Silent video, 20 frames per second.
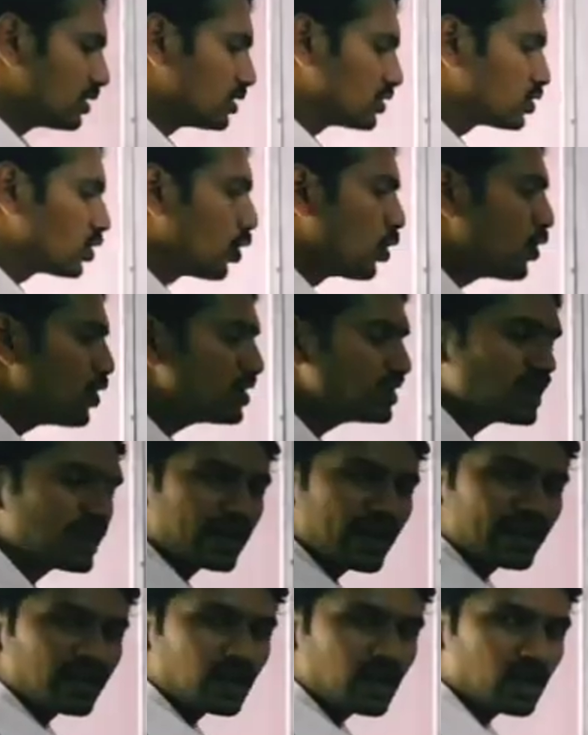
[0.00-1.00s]
So who is the
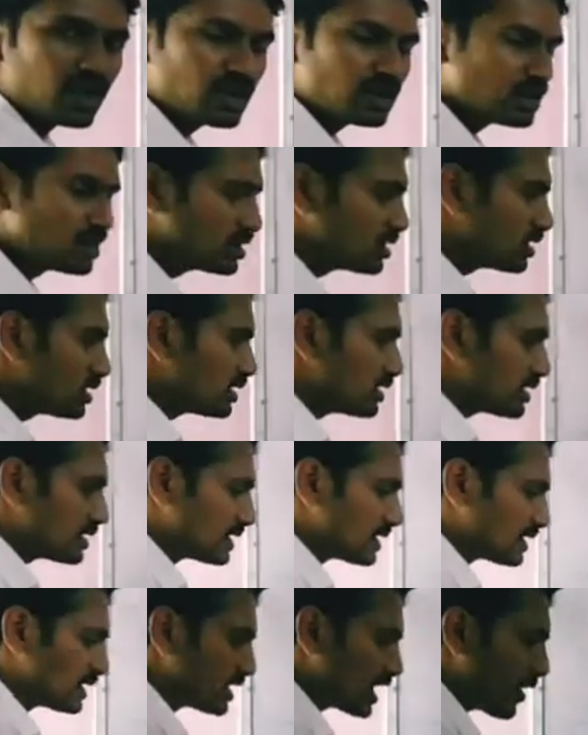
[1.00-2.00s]
greater,
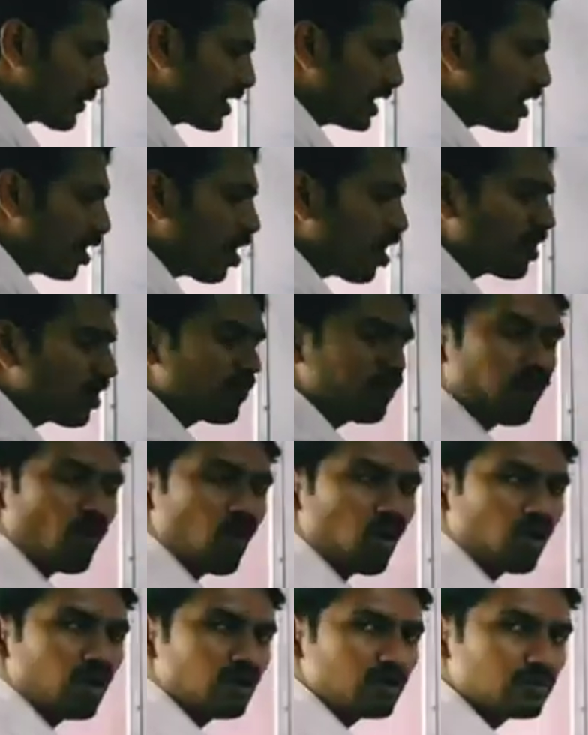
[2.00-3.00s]
7 or
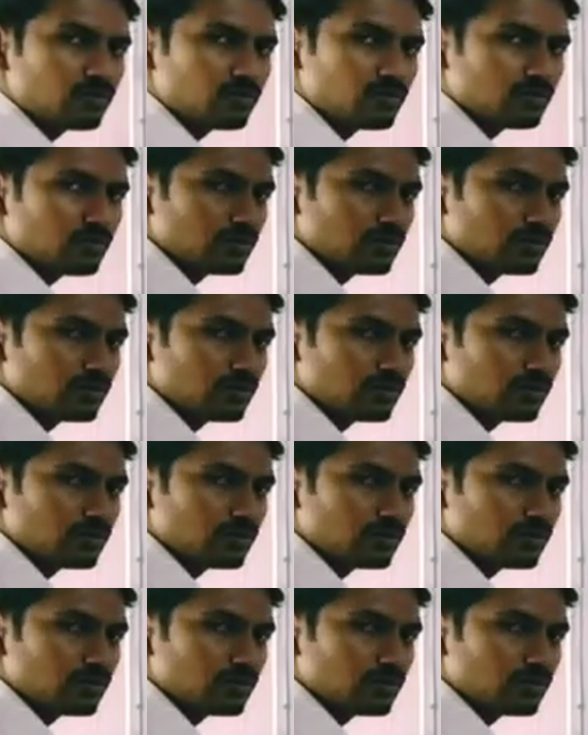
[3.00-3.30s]
4?